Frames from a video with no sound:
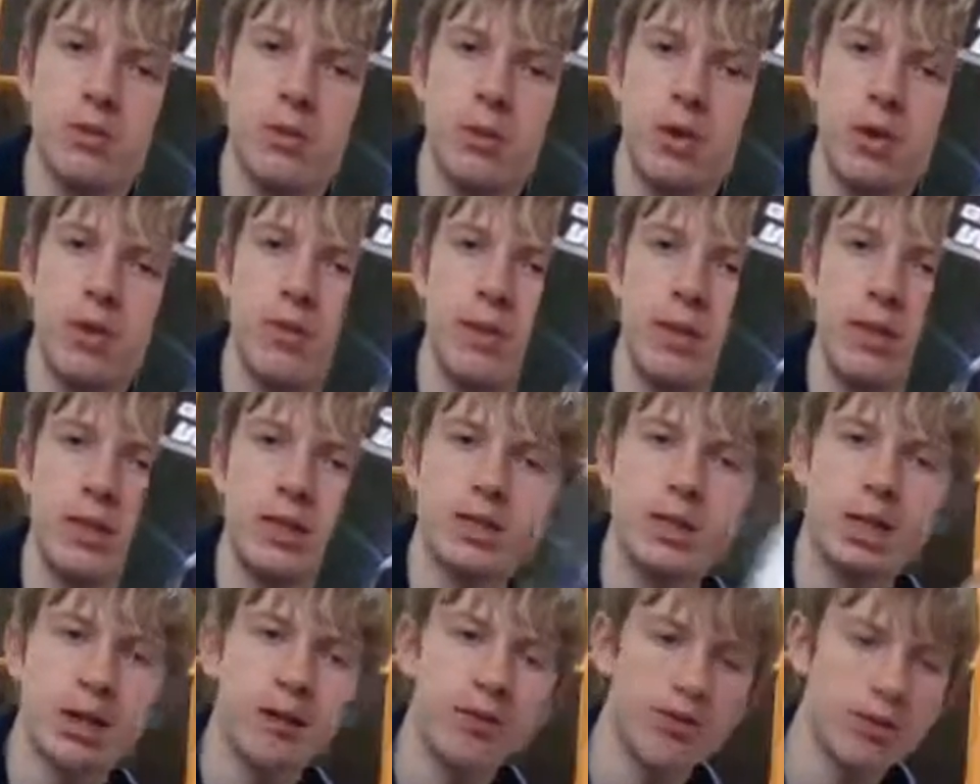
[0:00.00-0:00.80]
want to be
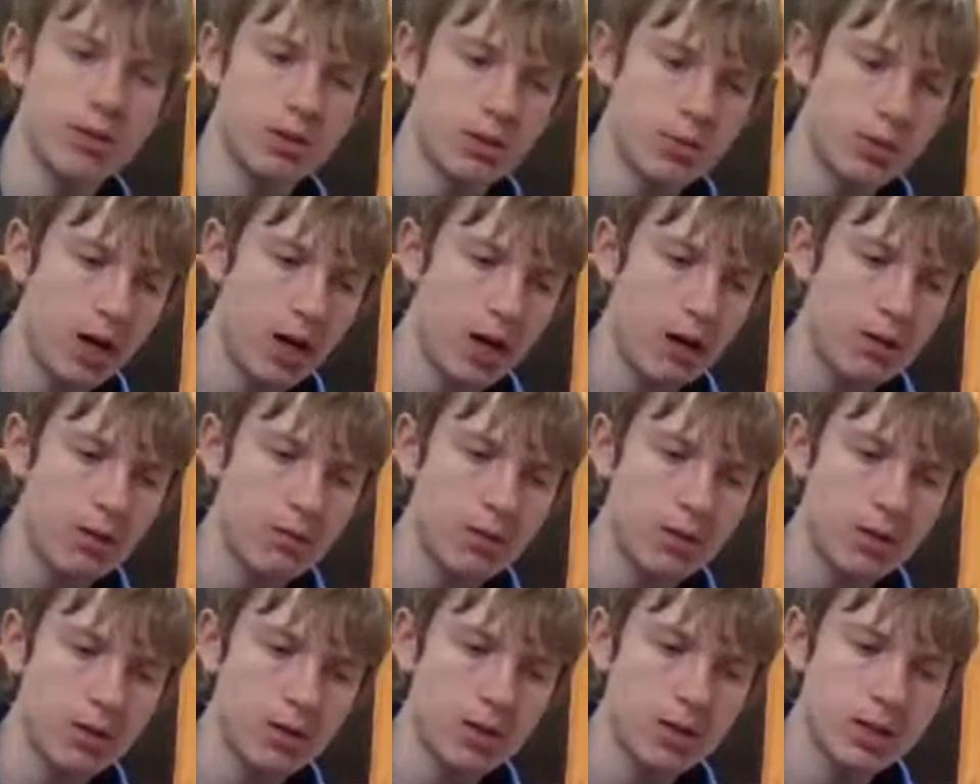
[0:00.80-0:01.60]
Sith as well,
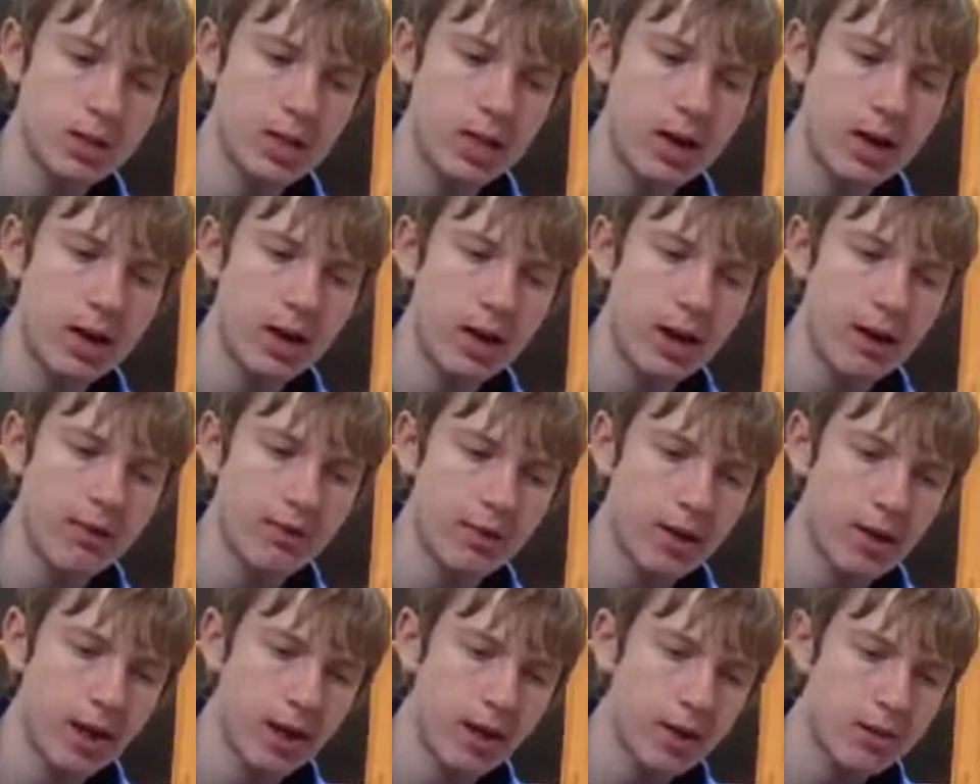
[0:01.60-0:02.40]
because they have
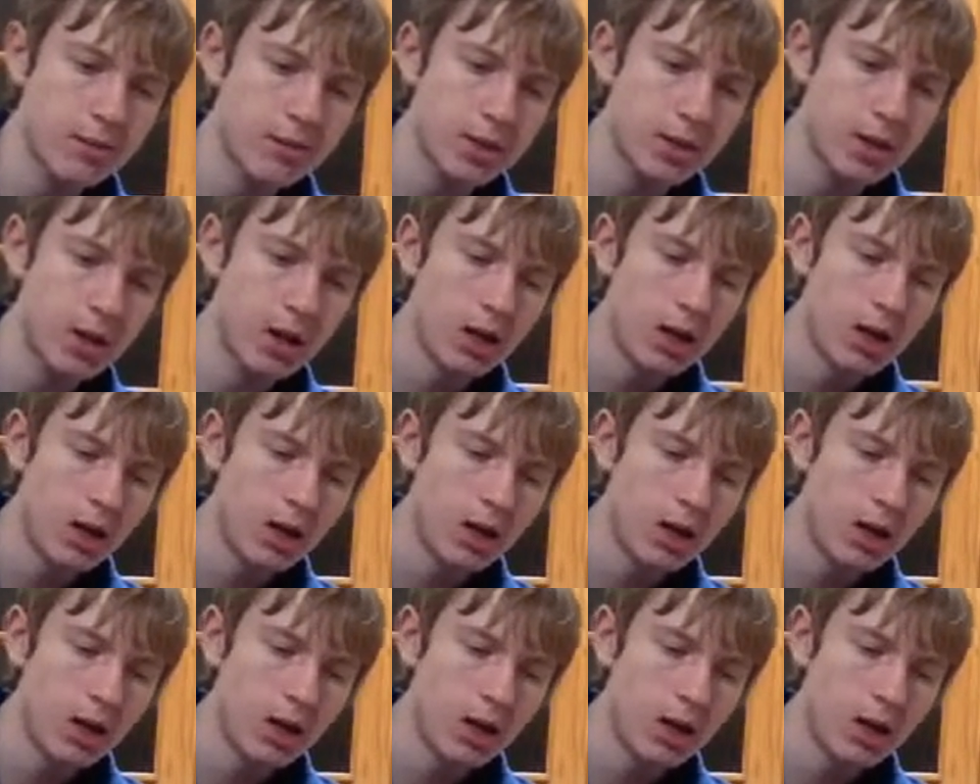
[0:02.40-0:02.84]
capes.